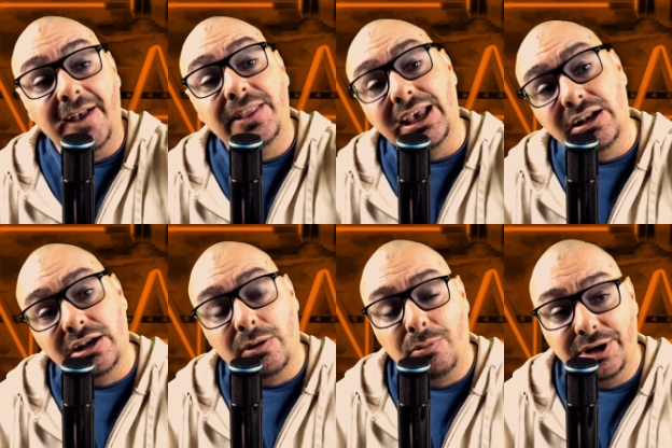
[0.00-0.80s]
and they
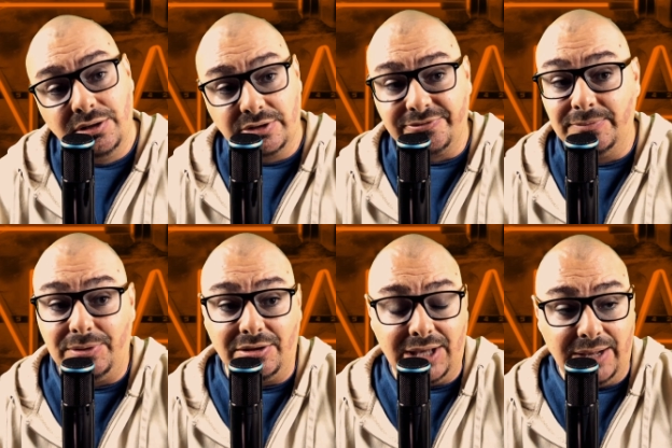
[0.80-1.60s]
ended up winning those
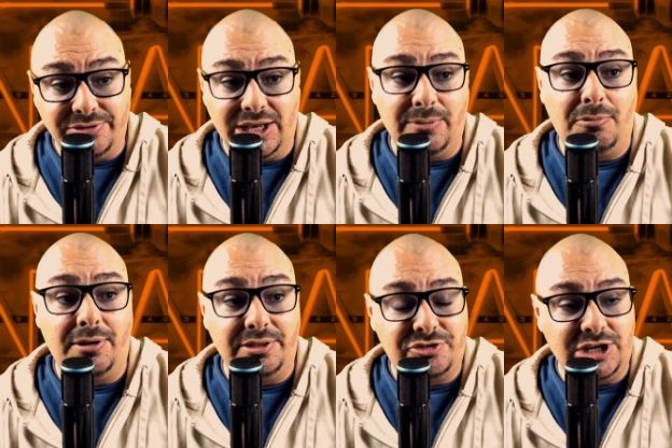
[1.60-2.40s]
football games that came
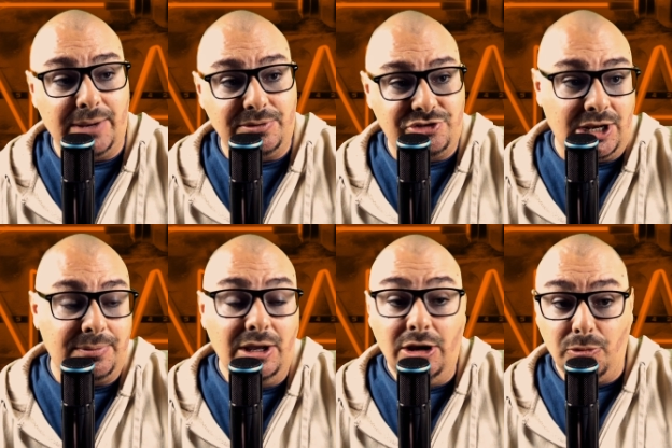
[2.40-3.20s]
away with the
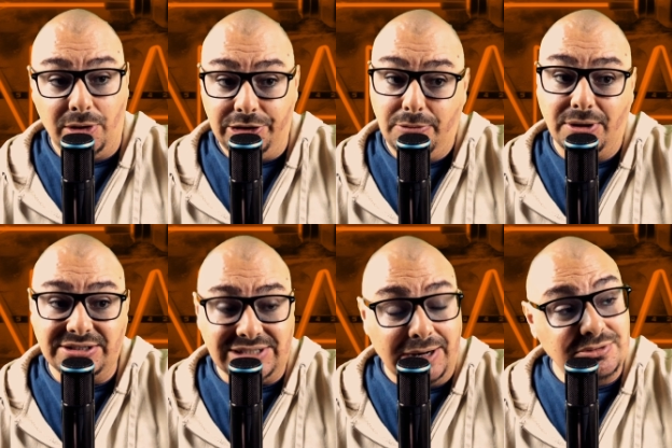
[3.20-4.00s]
championship. Whether you
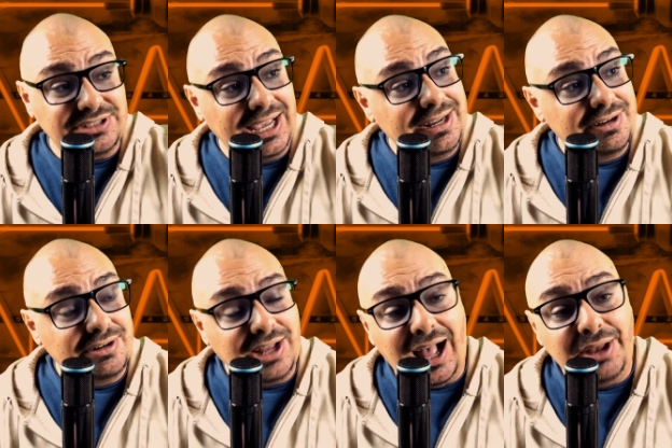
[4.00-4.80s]
want to say it was tainted
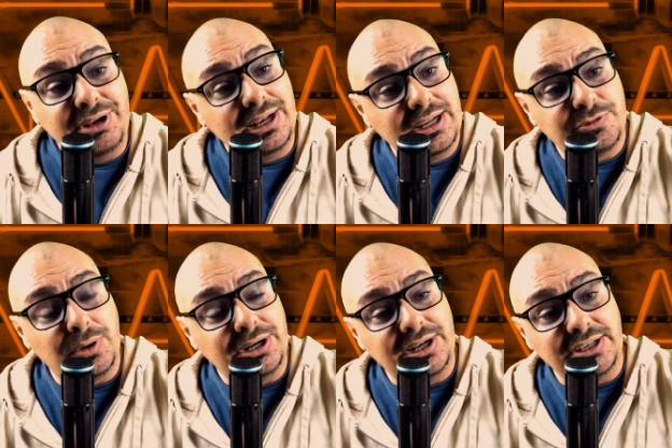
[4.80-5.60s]
or not, it is
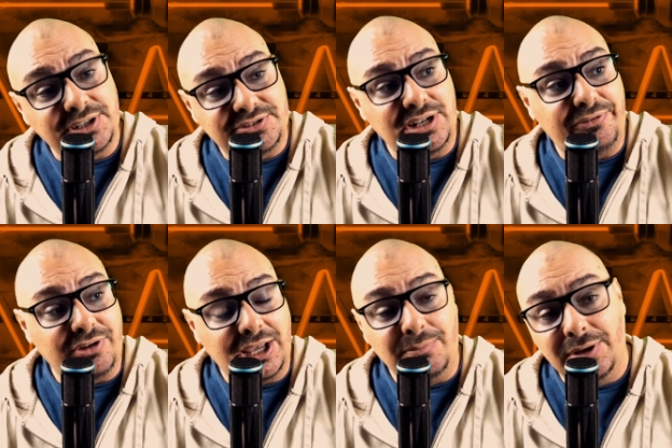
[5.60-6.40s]
what it is. Let's not
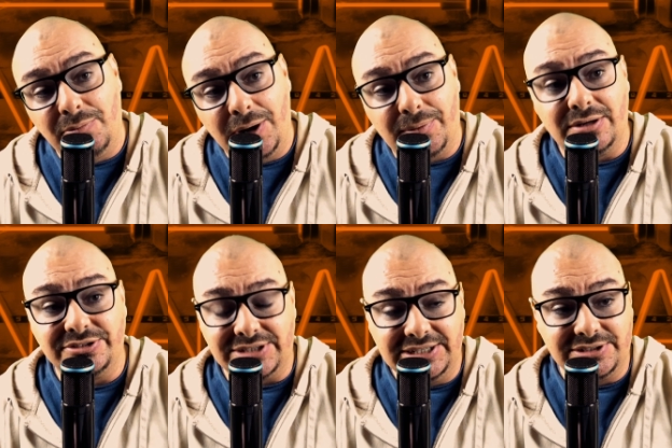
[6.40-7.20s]
forget midway part of
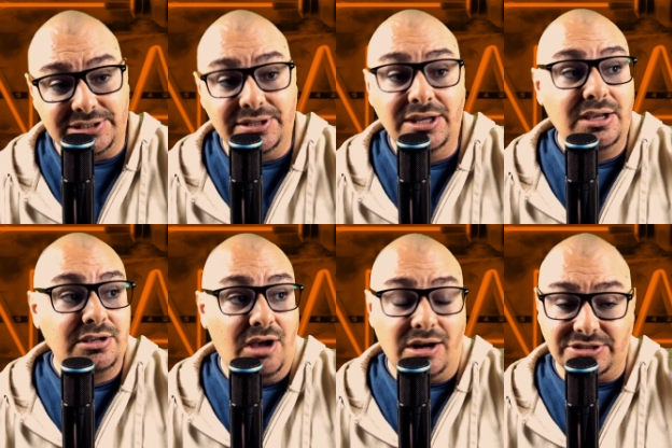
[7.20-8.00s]
the season,
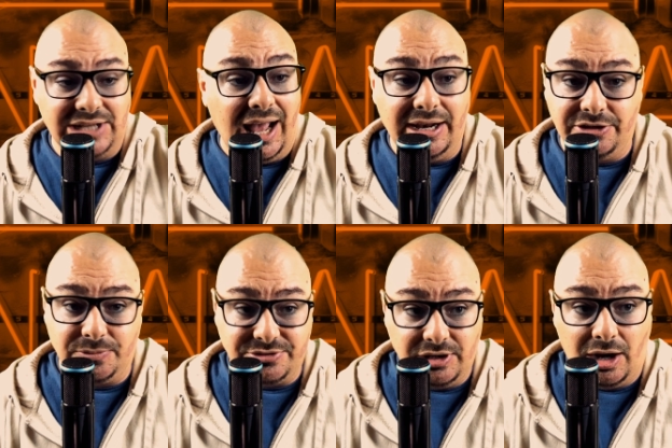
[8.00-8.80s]
Connor
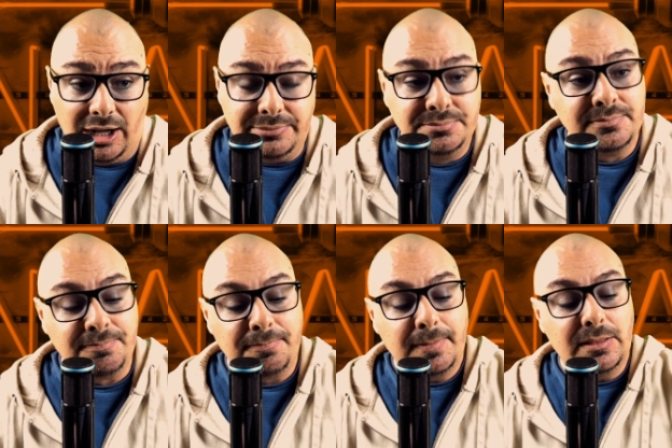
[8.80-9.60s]
Stalions was gone.
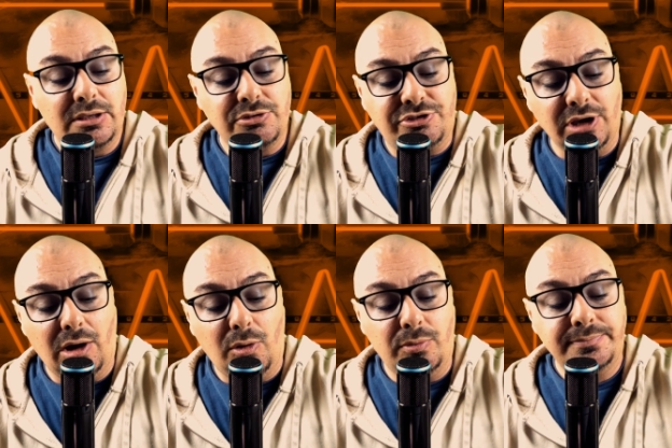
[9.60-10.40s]

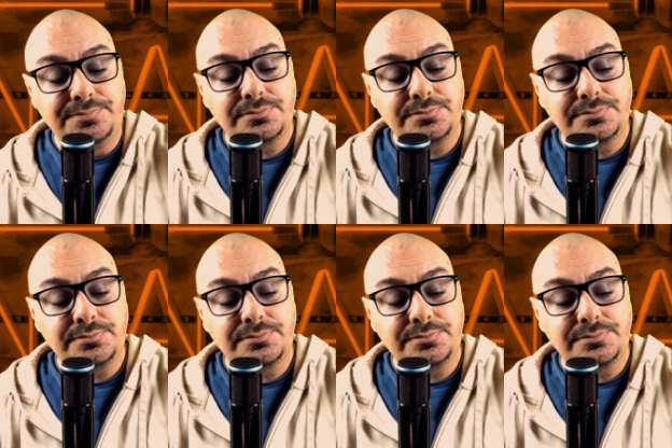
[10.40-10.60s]
So